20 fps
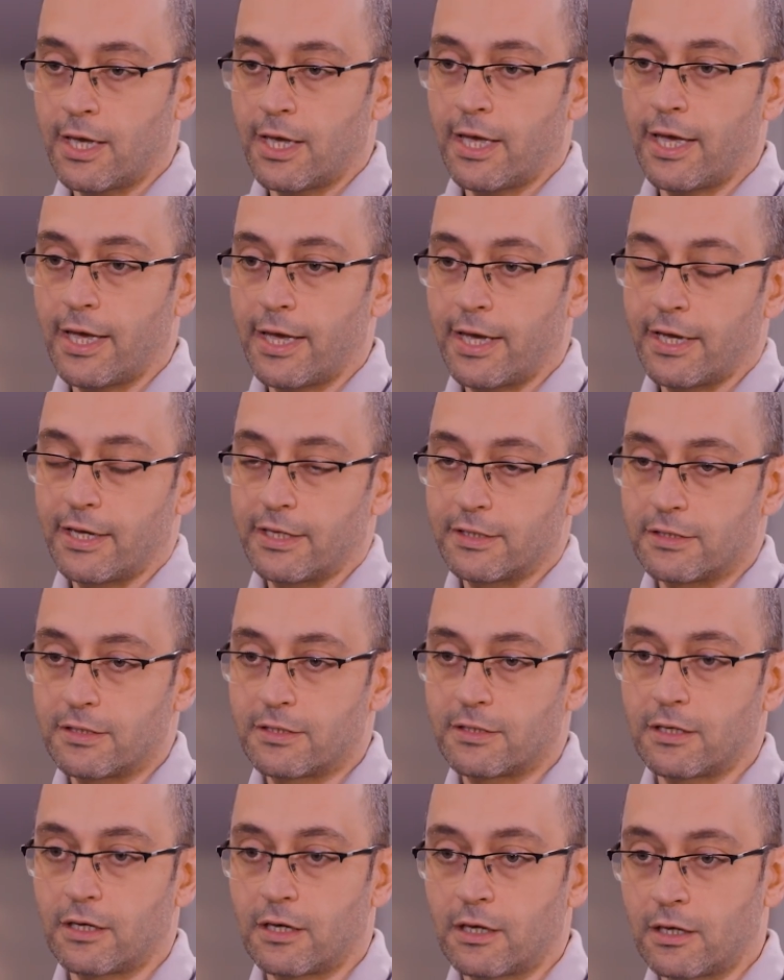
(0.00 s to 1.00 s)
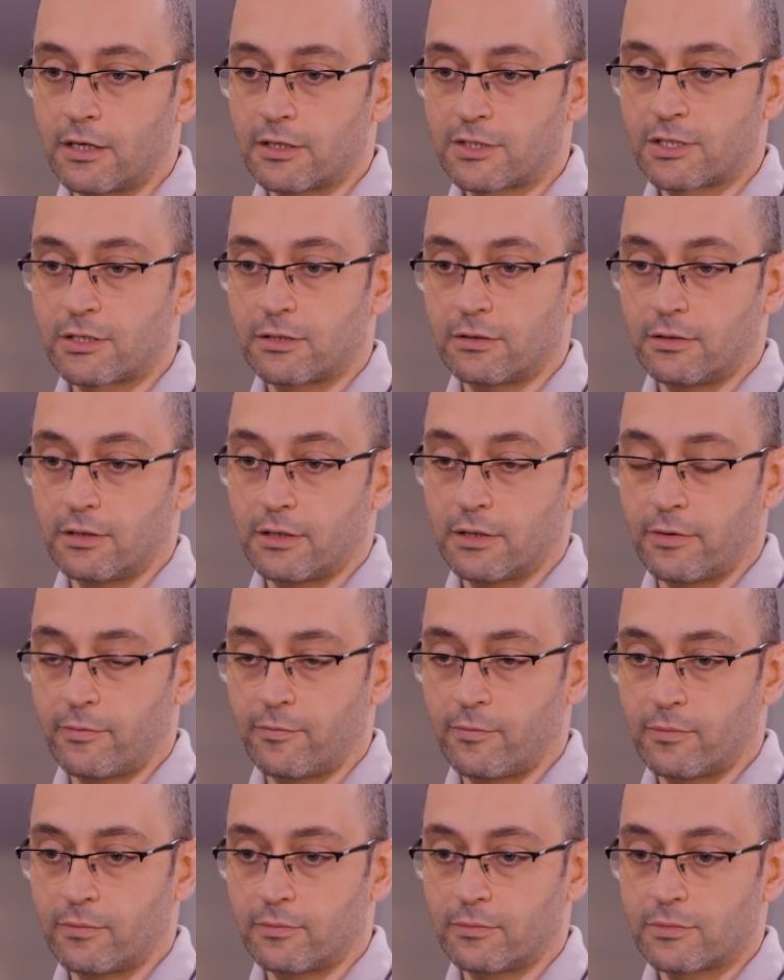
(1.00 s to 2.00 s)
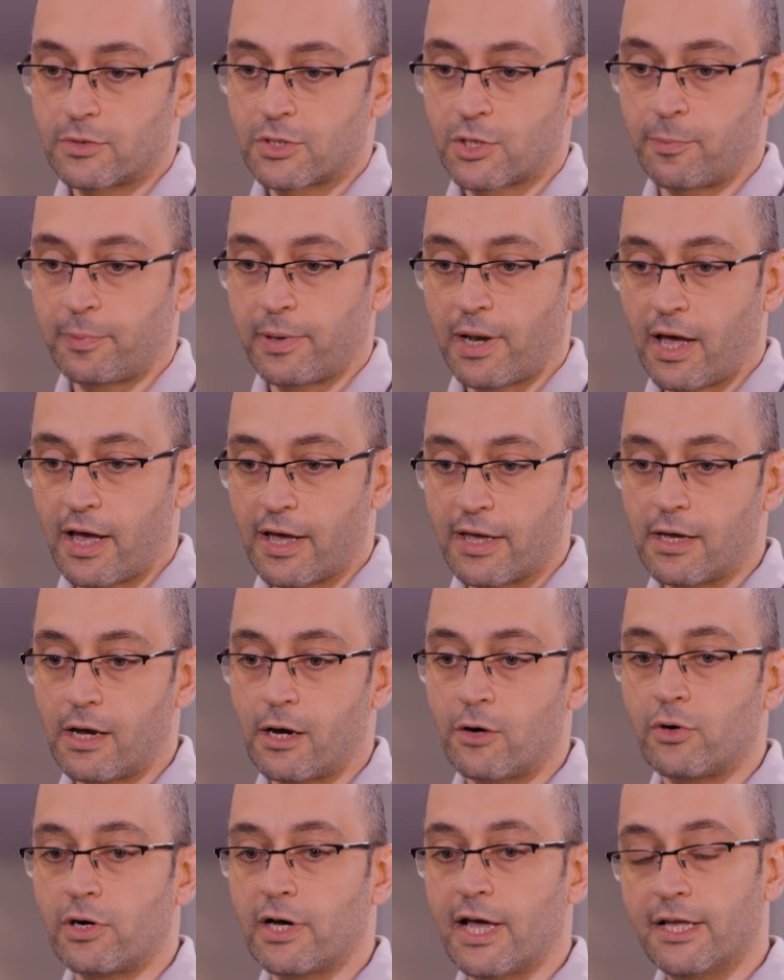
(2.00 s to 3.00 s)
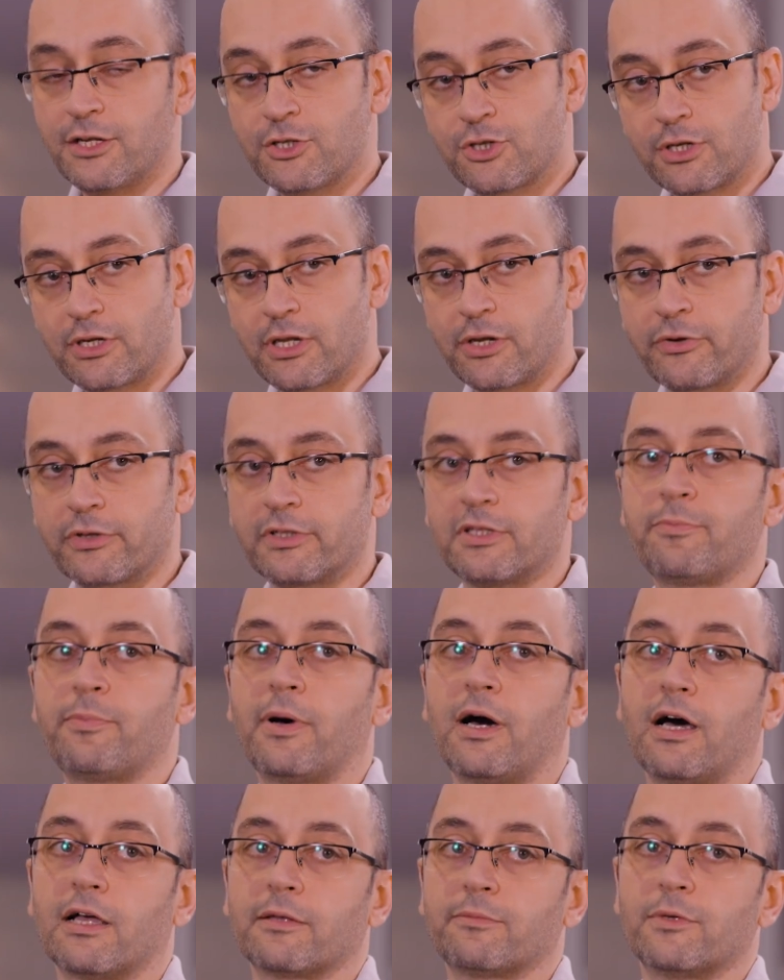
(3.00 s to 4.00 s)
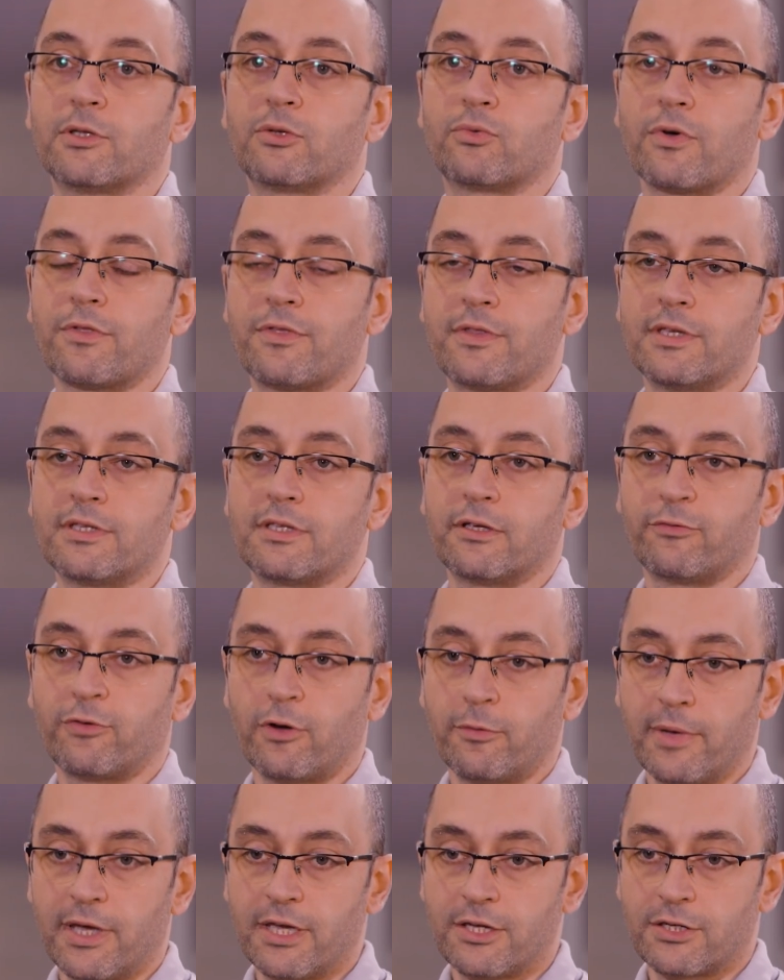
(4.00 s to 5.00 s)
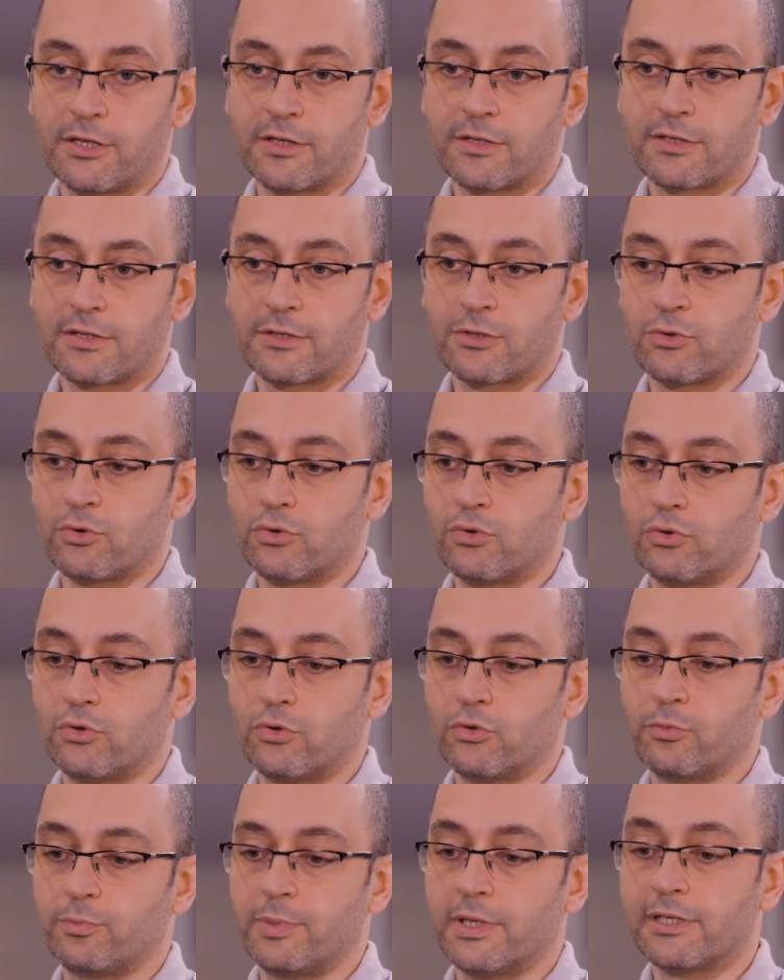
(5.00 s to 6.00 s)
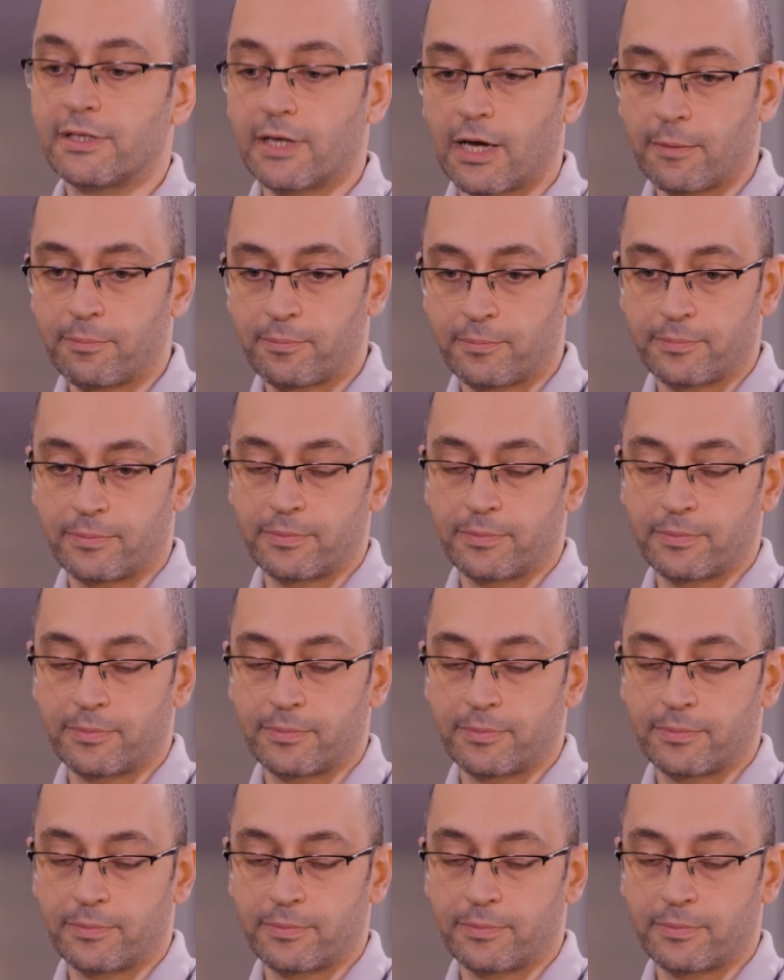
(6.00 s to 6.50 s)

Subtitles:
And supply our engineering department with these informations to build up